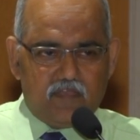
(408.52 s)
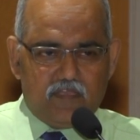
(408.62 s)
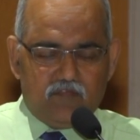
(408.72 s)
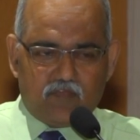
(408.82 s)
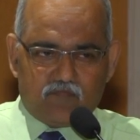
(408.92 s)

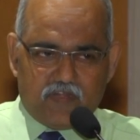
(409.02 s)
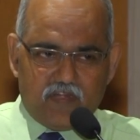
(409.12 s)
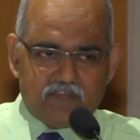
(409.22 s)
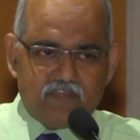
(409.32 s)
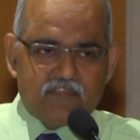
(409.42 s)
If the
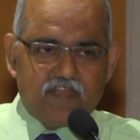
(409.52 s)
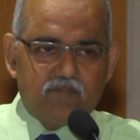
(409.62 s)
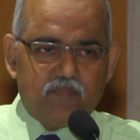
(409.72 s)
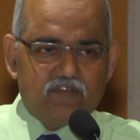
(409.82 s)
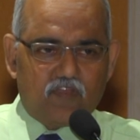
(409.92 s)
financial
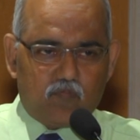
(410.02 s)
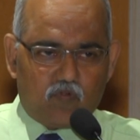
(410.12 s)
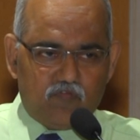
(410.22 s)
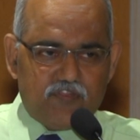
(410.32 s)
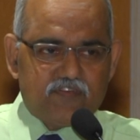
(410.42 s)
statements are
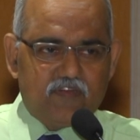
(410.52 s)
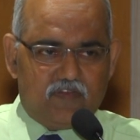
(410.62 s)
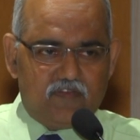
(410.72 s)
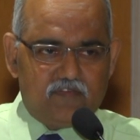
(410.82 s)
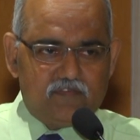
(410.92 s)

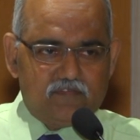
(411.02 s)
provisional,